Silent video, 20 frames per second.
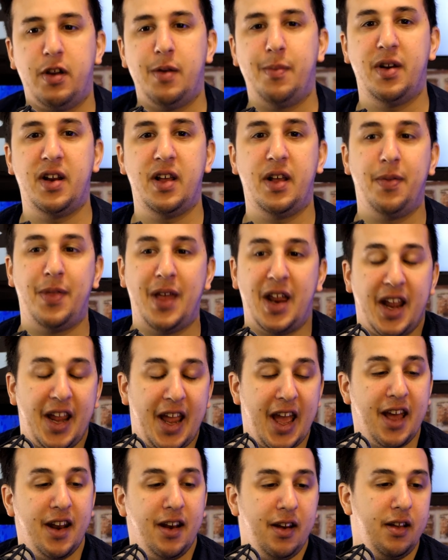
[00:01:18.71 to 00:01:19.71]
But then
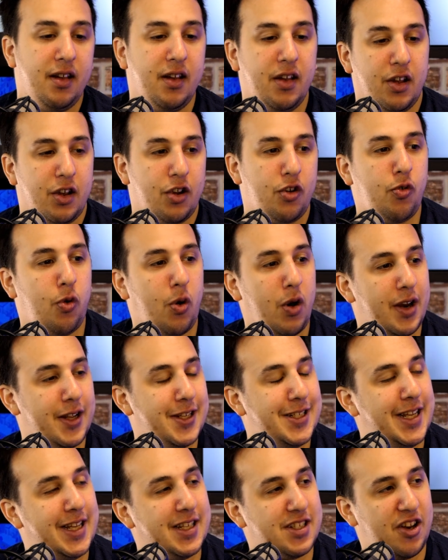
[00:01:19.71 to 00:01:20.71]
again,
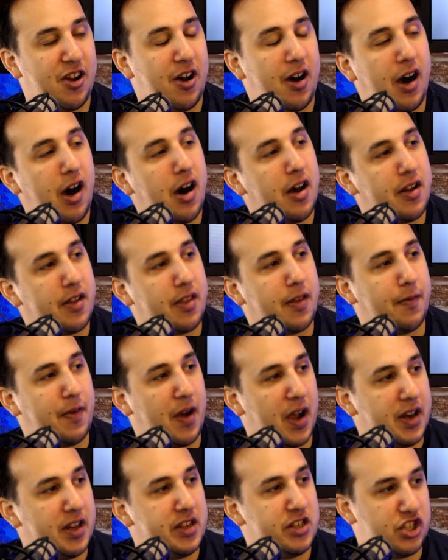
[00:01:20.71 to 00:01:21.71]
quality is a lot harder to
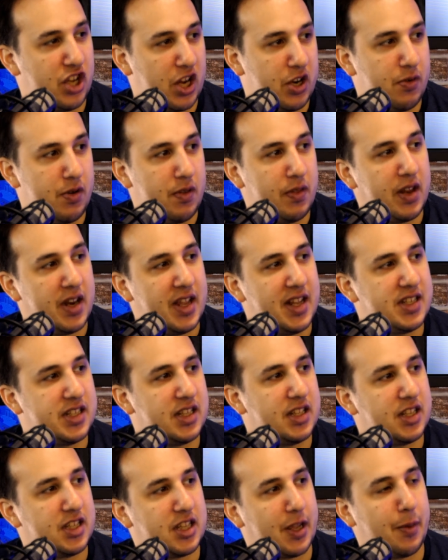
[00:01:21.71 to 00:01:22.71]
find in January than it is in
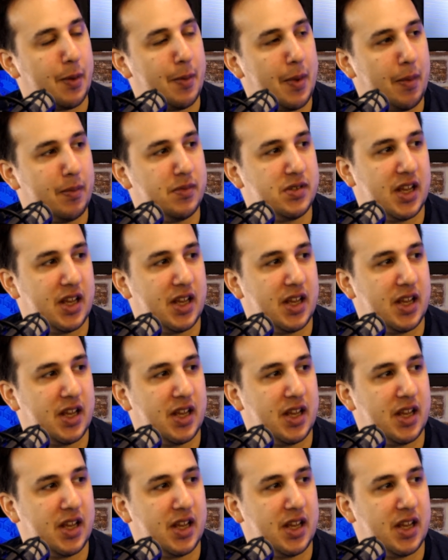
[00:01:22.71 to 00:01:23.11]
the summer months.